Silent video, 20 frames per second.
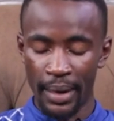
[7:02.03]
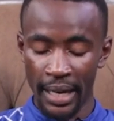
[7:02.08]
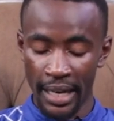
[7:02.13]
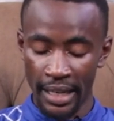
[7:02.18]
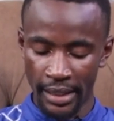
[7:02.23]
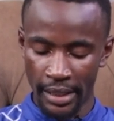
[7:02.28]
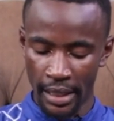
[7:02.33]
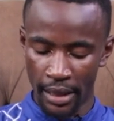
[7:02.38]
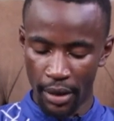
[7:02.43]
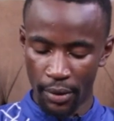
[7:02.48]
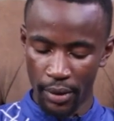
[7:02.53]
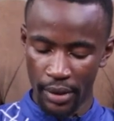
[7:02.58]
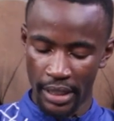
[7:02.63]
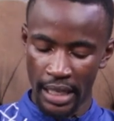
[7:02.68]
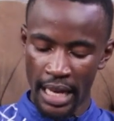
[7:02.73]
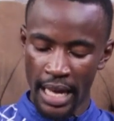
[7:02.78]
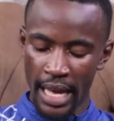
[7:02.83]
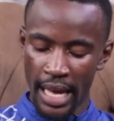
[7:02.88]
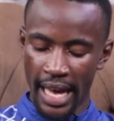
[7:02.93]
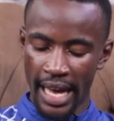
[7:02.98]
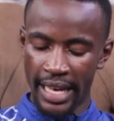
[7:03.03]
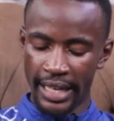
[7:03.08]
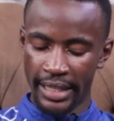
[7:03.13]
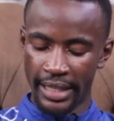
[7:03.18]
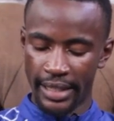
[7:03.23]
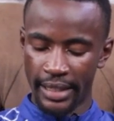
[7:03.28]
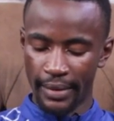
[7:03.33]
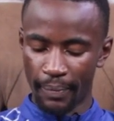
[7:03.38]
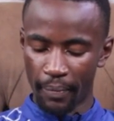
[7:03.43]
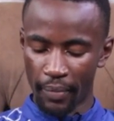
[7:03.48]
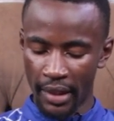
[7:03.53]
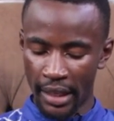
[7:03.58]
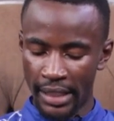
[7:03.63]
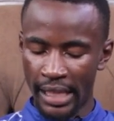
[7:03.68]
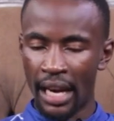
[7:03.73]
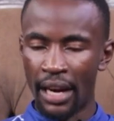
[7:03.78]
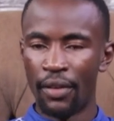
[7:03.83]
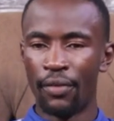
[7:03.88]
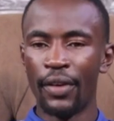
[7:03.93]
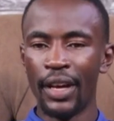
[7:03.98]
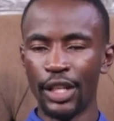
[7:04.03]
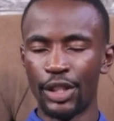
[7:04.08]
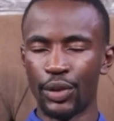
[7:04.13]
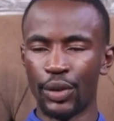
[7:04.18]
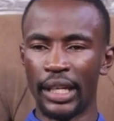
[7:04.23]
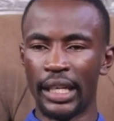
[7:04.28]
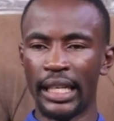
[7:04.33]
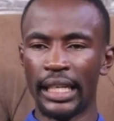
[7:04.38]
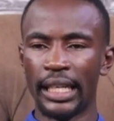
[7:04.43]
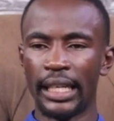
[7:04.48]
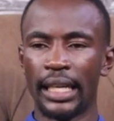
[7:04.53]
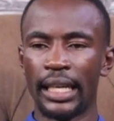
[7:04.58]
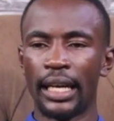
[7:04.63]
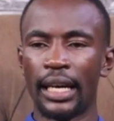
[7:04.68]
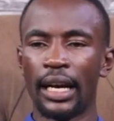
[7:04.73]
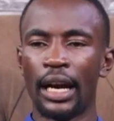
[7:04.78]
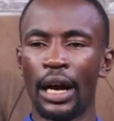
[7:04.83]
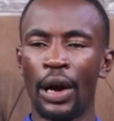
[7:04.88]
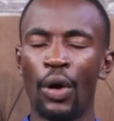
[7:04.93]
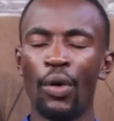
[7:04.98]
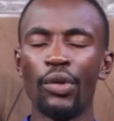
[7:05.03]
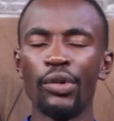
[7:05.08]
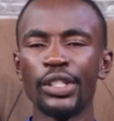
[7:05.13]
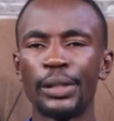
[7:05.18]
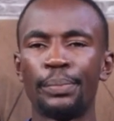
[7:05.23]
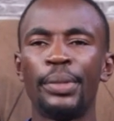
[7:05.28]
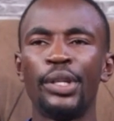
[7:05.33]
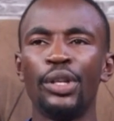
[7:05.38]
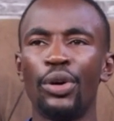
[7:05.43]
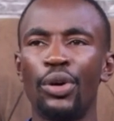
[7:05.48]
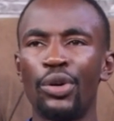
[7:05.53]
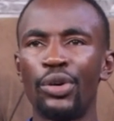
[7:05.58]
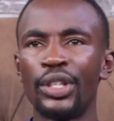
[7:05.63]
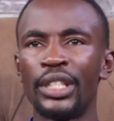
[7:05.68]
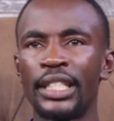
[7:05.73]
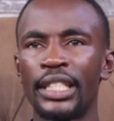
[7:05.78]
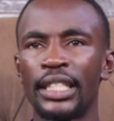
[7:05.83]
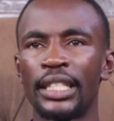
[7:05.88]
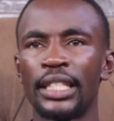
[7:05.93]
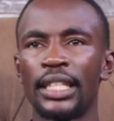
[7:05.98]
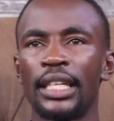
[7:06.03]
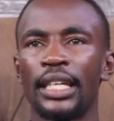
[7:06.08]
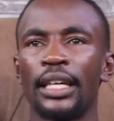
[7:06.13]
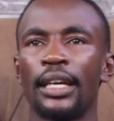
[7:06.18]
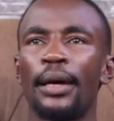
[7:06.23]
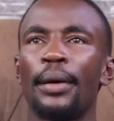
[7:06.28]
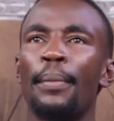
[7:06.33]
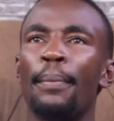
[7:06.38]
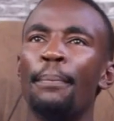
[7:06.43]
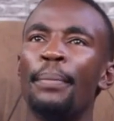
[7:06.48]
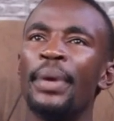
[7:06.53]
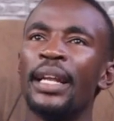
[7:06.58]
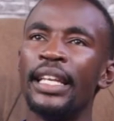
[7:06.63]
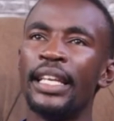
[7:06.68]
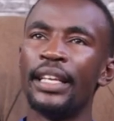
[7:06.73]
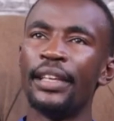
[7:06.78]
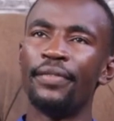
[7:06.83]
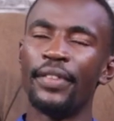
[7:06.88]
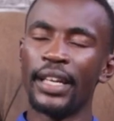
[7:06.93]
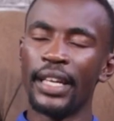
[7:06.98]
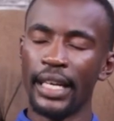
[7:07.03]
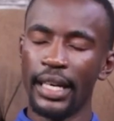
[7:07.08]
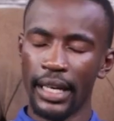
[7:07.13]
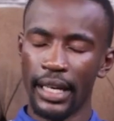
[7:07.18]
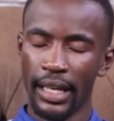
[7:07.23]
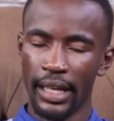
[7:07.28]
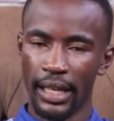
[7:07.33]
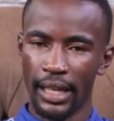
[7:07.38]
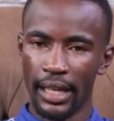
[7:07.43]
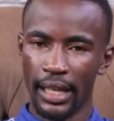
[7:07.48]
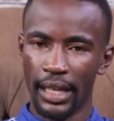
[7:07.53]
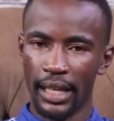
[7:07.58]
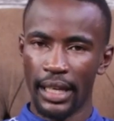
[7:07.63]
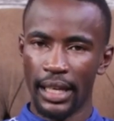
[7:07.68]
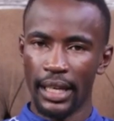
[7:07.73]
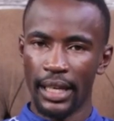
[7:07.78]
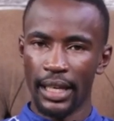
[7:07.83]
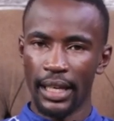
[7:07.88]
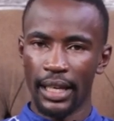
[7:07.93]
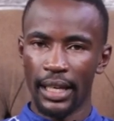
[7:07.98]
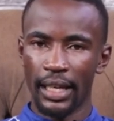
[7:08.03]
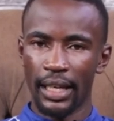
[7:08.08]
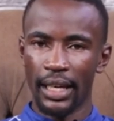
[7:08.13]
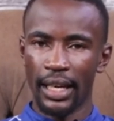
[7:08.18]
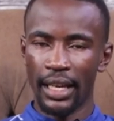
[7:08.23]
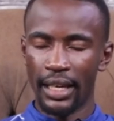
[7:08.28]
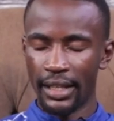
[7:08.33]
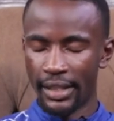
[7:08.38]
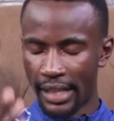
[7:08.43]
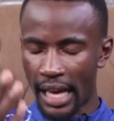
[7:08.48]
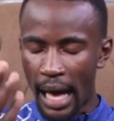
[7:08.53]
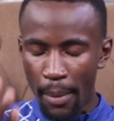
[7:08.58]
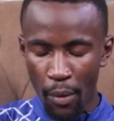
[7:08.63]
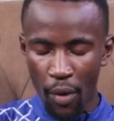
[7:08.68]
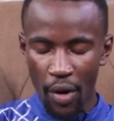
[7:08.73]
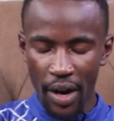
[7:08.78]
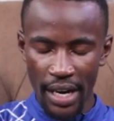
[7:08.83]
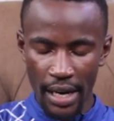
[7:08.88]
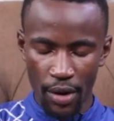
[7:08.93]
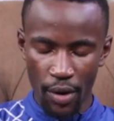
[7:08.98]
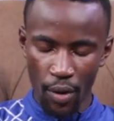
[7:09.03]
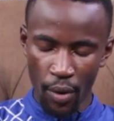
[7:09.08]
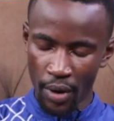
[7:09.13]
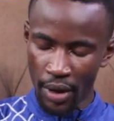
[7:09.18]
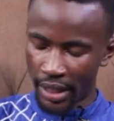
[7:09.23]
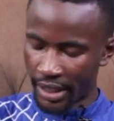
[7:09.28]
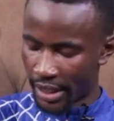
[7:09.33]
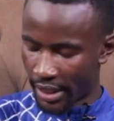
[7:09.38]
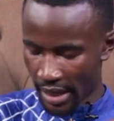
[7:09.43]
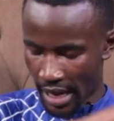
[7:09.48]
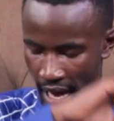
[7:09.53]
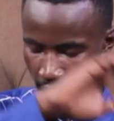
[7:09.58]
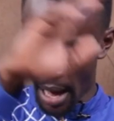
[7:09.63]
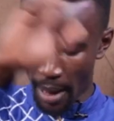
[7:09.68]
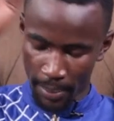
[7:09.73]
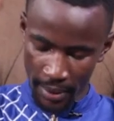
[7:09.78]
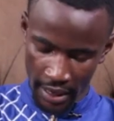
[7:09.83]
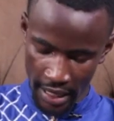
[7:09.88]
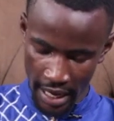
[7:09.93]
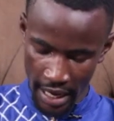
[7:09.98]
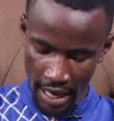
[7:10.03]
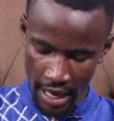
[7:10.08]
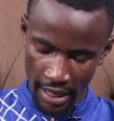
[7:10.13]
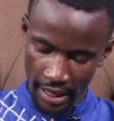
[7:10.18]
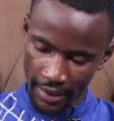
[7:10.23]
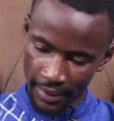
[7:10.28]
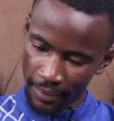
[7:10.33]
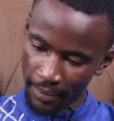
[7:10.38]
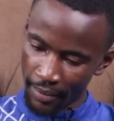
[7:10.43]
Praise the Lord. And salvation goes beyond believing in someone who is up there,